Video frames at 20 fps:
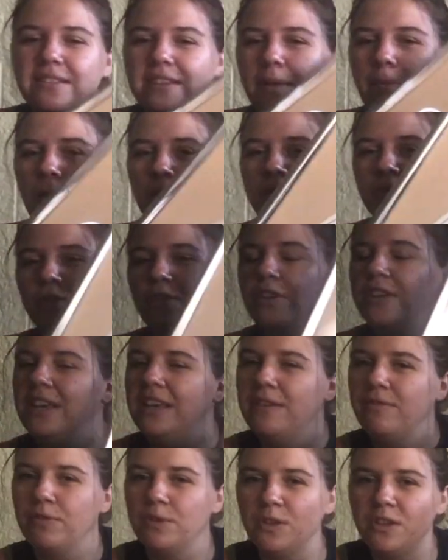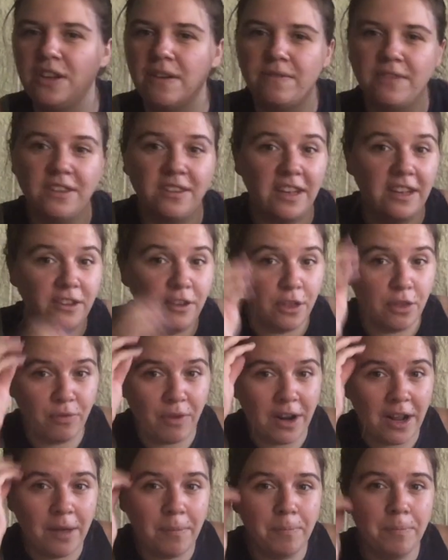I'm also looking for stuff to send to
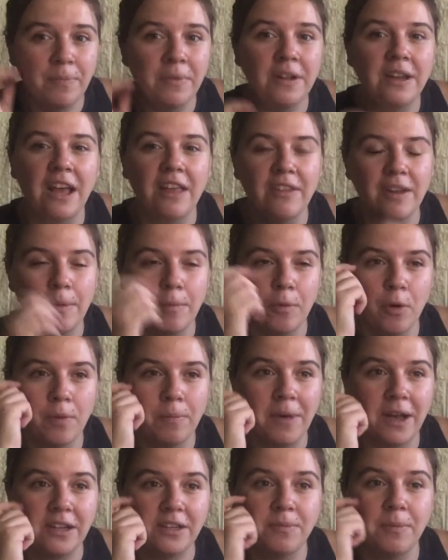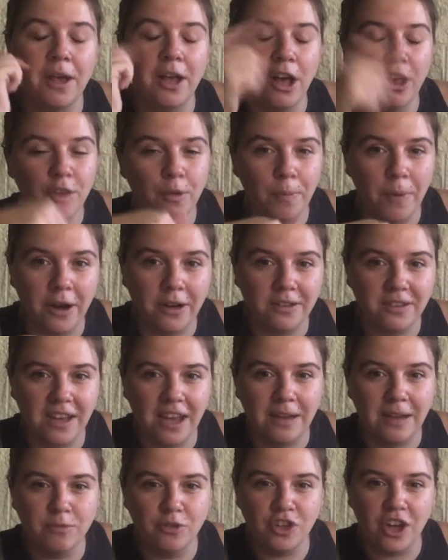ThredUp. Now that I'm going back to my other
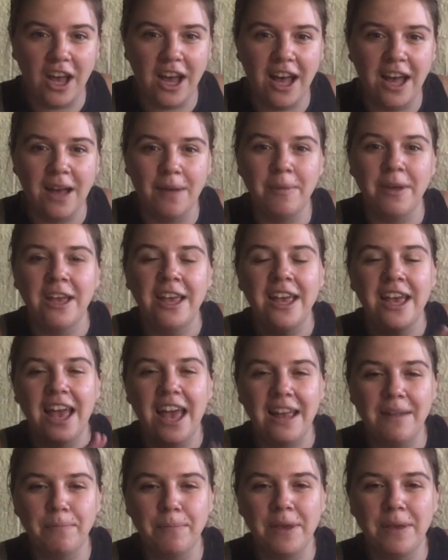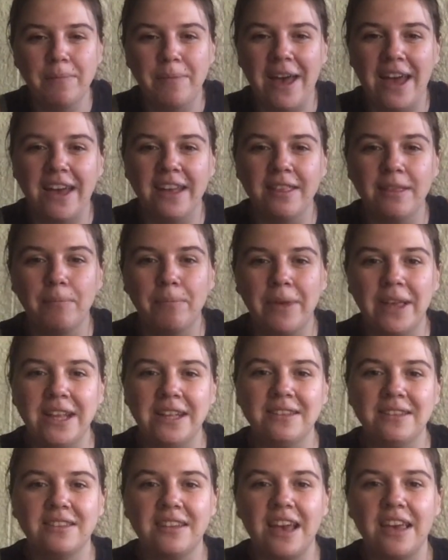part-time job and being back at the
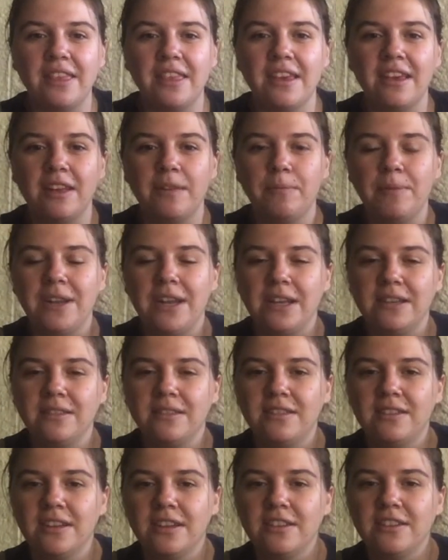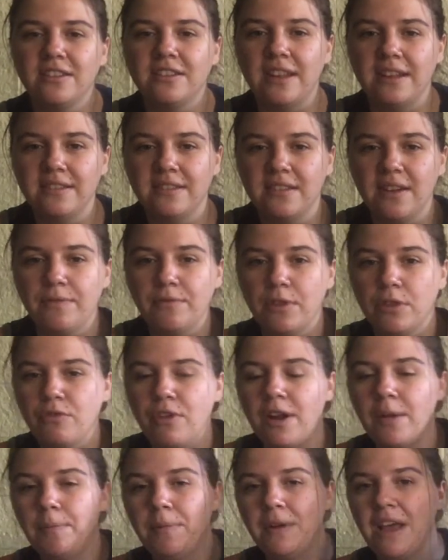bins, I think it'd be nice to send stuff to
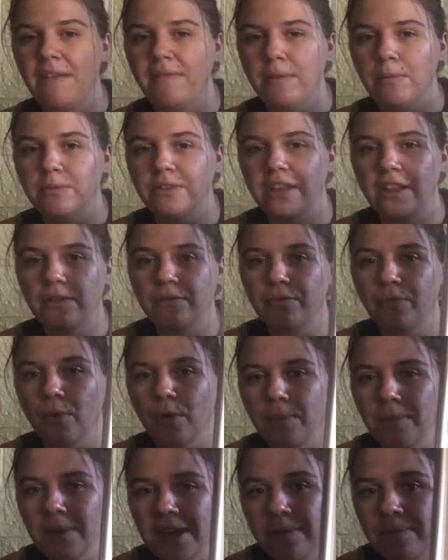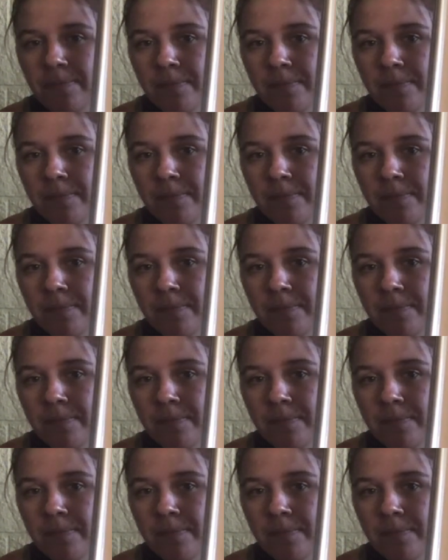ThredUp and have them sell it for me.